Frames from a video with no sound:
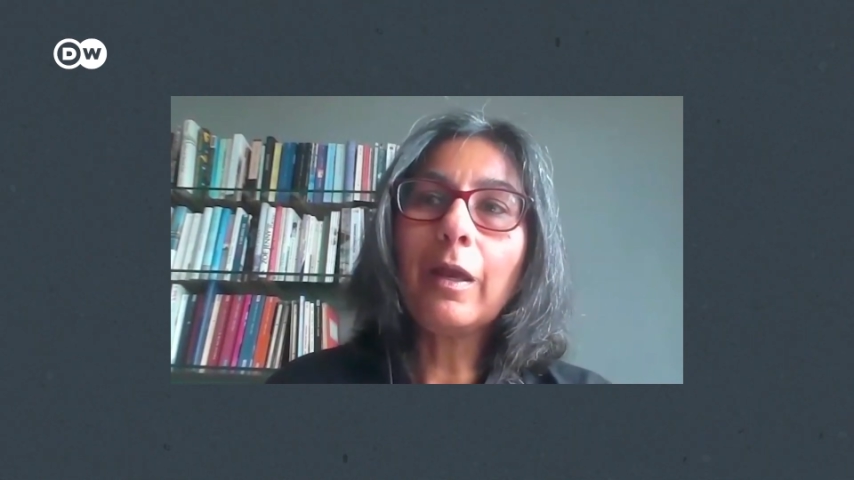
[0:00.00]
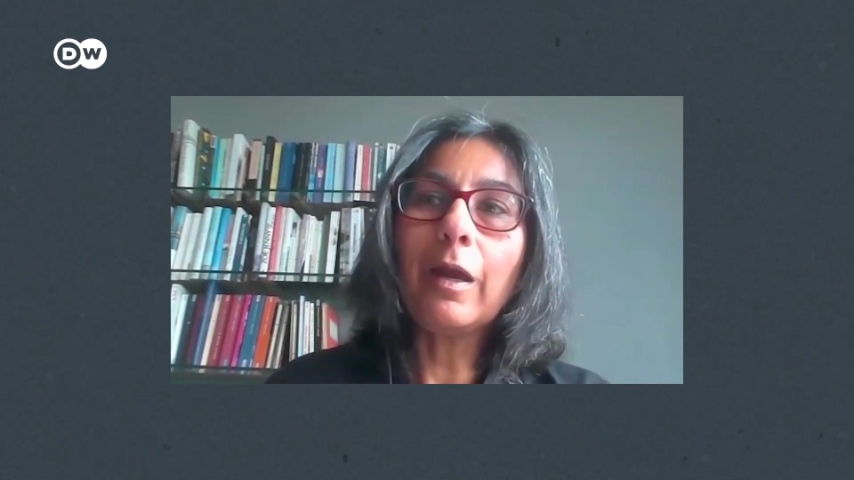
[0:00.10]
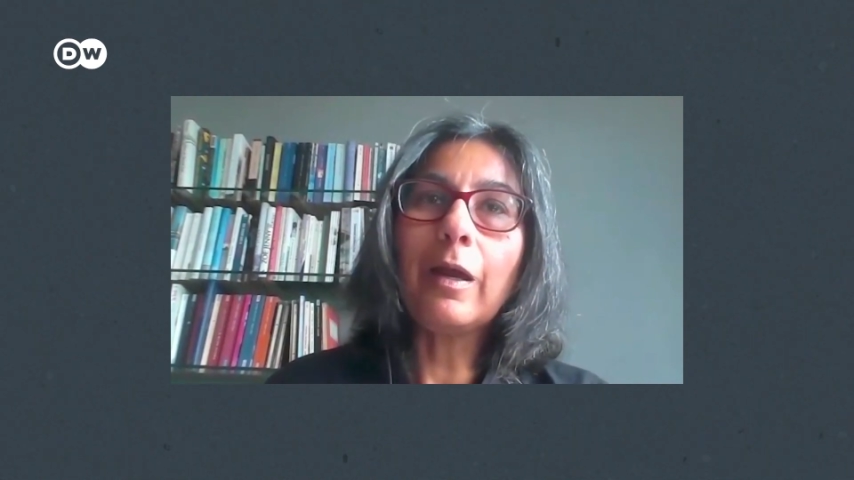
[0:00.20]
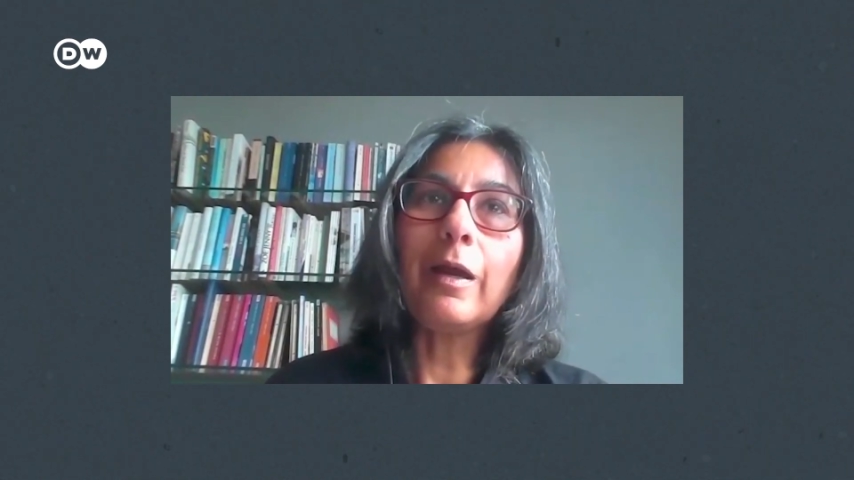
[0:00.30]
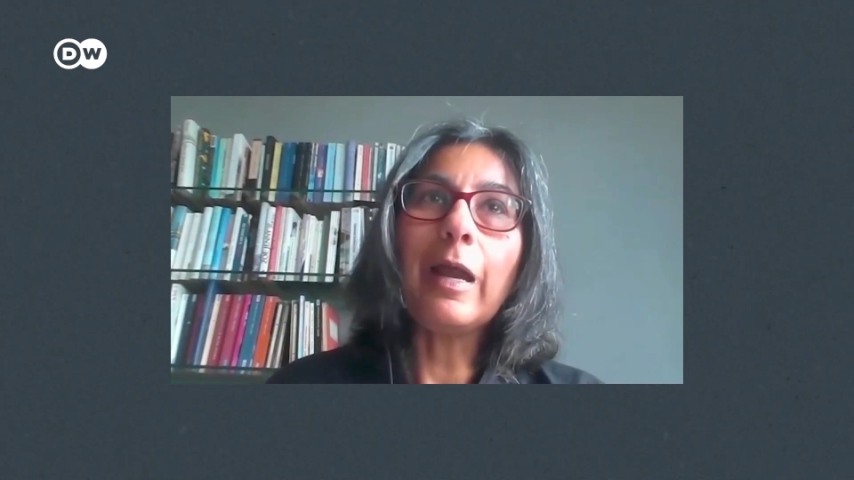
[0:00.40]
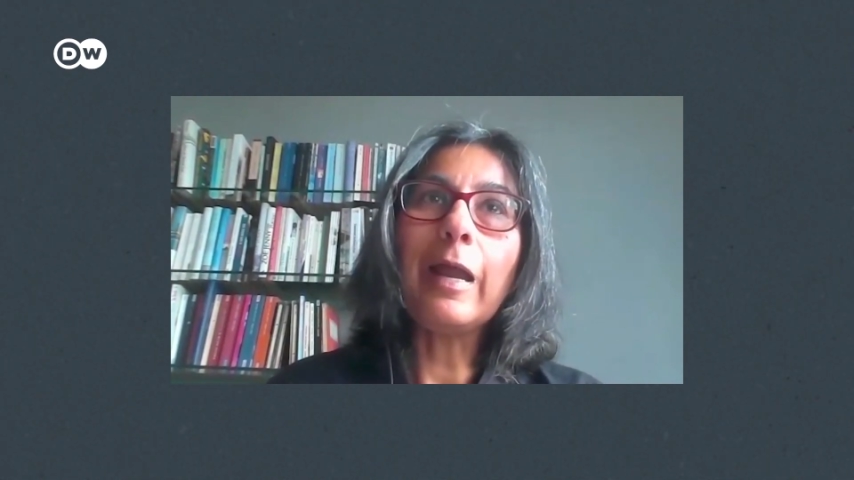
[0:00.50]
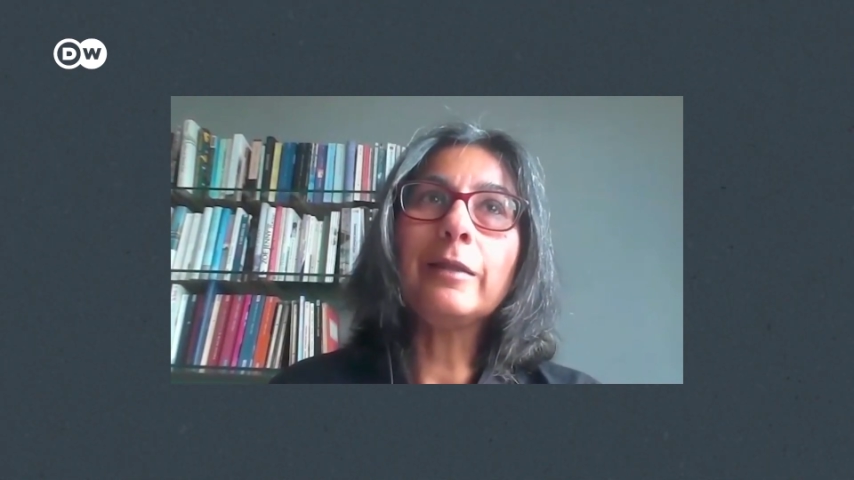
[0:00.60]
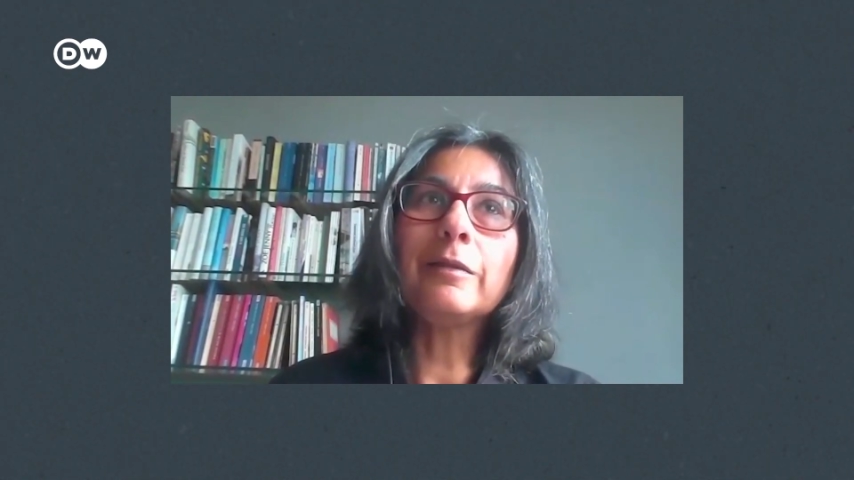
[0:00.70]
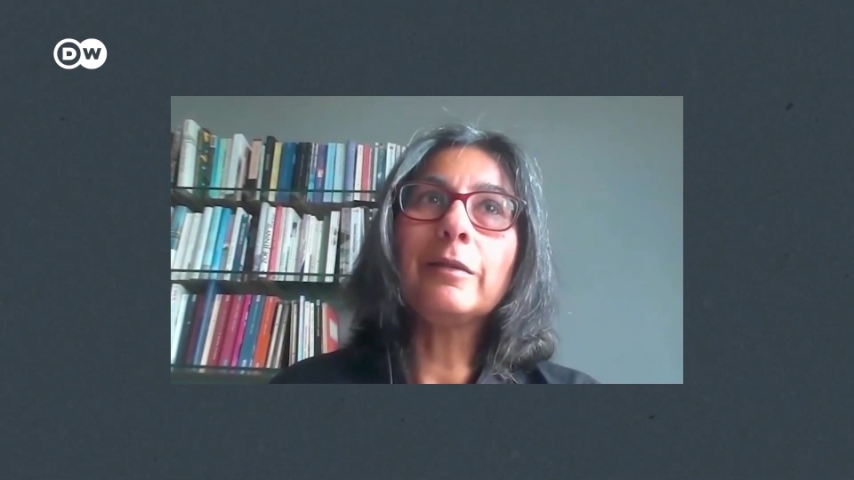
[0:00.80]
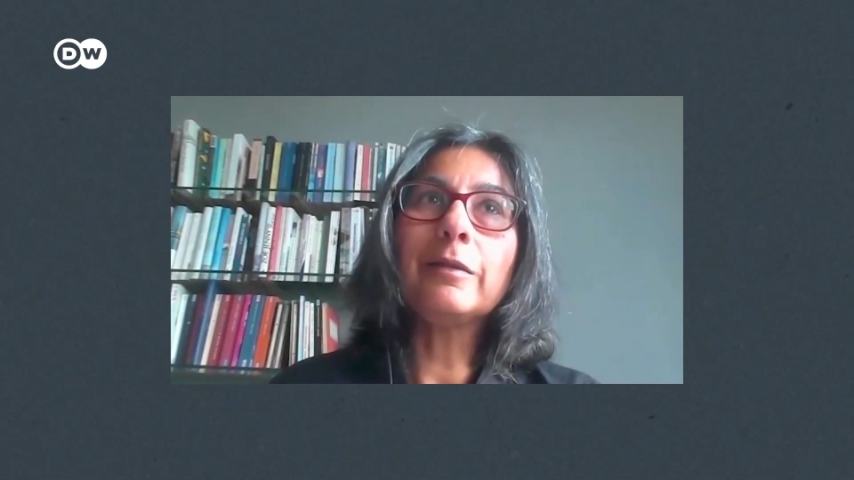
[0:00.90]
Uh,
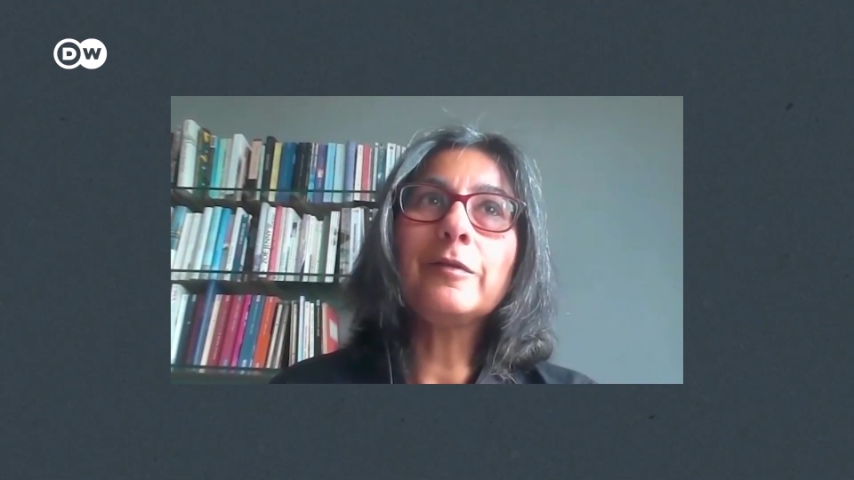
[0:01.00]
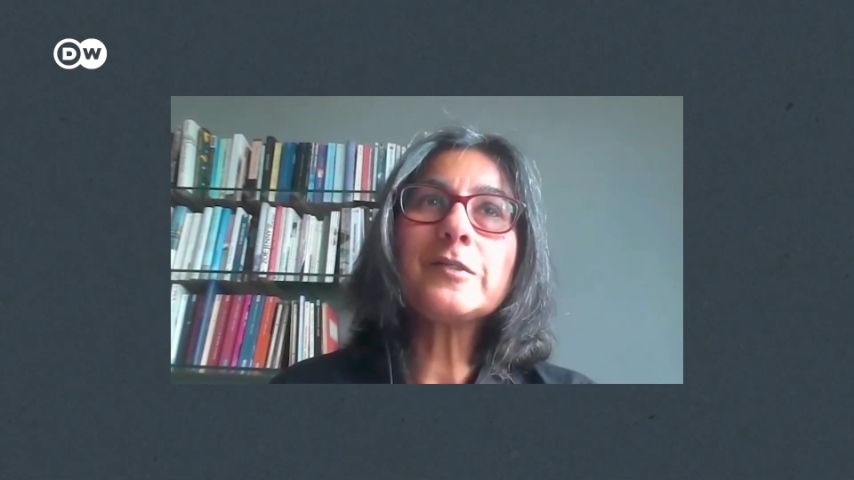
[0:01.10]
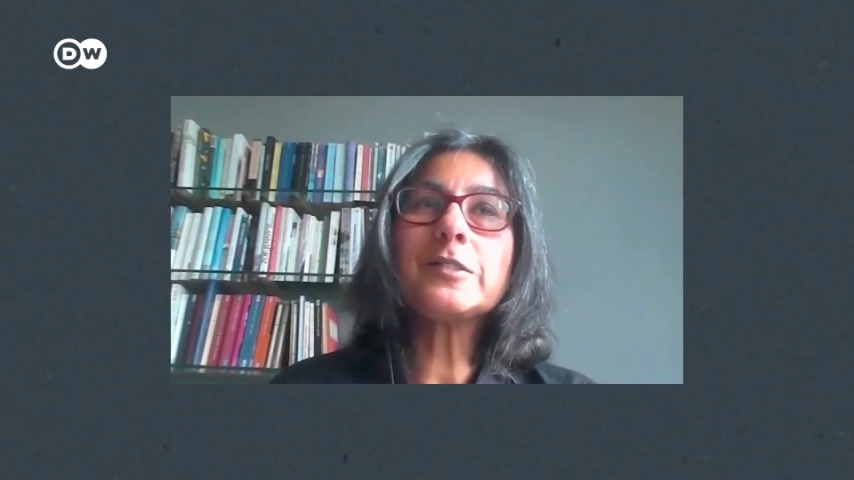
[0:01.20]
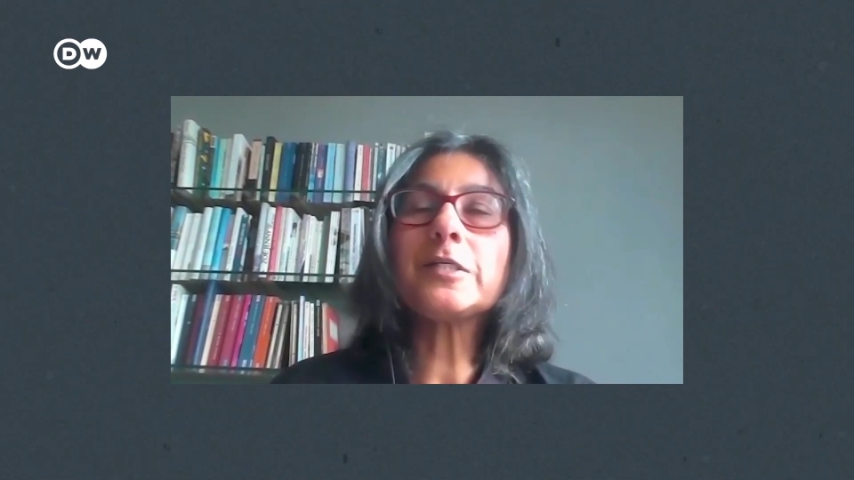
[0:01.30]
and this is